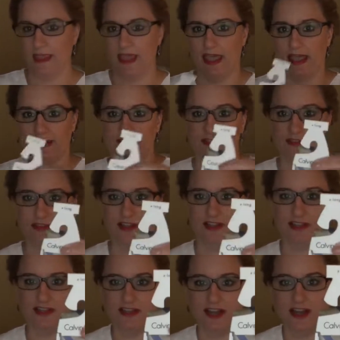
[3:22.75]
extra
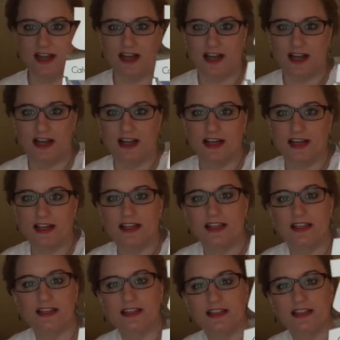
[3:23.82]
long